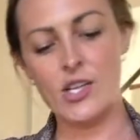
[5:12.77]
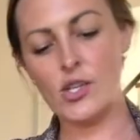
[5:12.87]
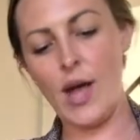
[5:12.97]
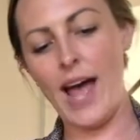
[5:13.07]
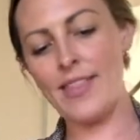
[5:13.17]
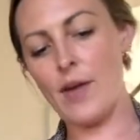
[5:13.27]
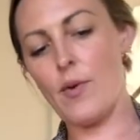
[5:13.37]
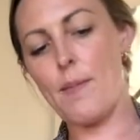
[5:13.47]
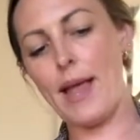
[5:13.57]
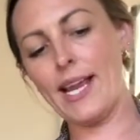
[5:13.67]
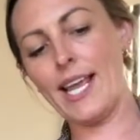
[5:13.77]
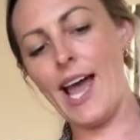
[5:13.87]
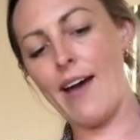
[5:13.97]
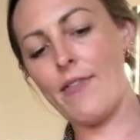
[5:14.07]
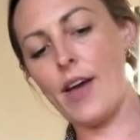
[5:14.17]
So add that remaining
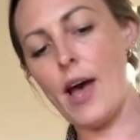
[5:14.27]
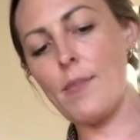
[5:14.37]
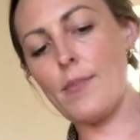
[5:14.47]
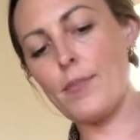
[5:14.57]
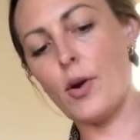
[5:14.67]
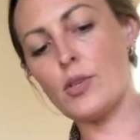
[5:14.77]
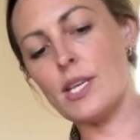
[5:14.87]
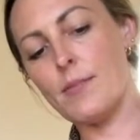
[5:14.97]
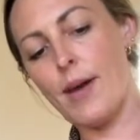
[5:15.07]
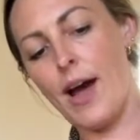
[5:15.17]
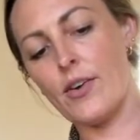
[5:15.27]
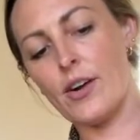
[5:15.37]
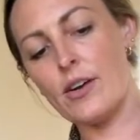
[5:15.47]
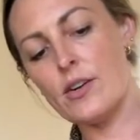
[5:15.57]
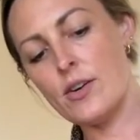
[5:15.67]
half cup protein
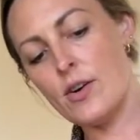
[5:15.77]
powder